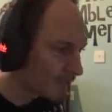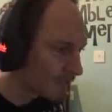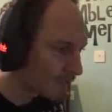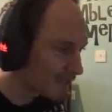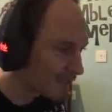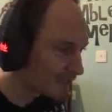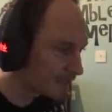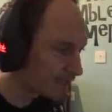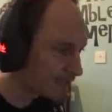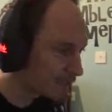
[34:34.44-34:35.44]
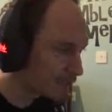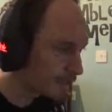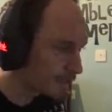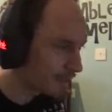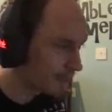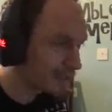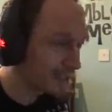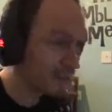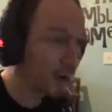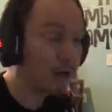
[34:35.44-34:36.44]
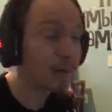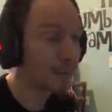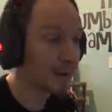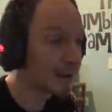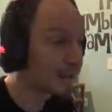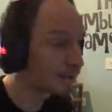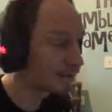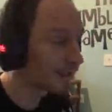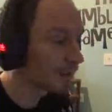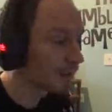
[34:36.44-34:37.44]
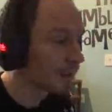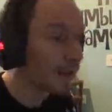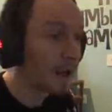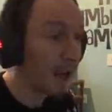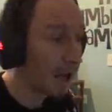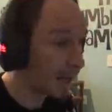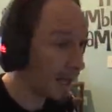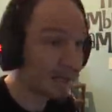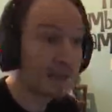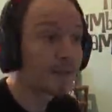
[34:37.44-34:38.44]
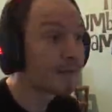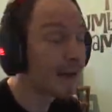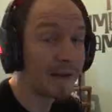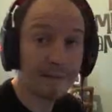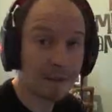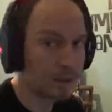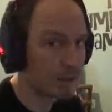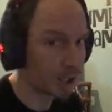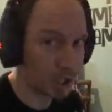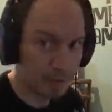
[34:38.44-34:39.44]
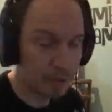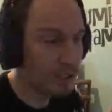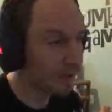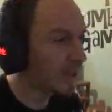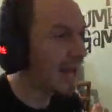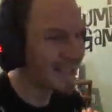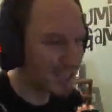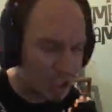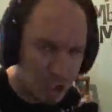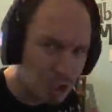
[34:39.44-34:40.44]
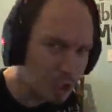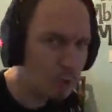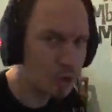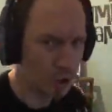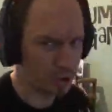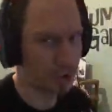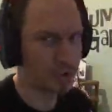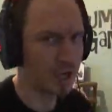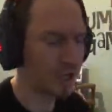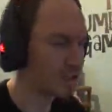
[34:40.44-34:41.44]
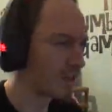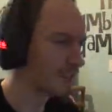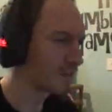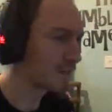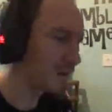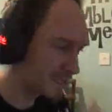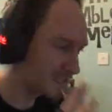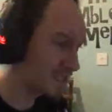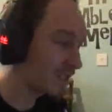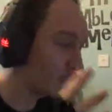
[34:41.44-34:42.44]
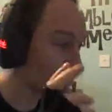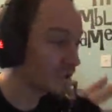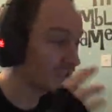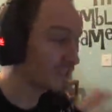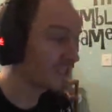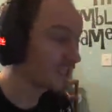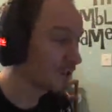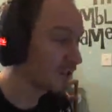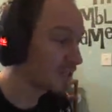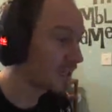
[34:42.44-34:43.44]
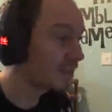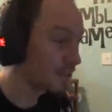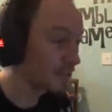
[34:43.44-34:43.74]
Train Sim for PC that I played, again, the community for that is huge on UK Train Sim, especially since there's not a Steam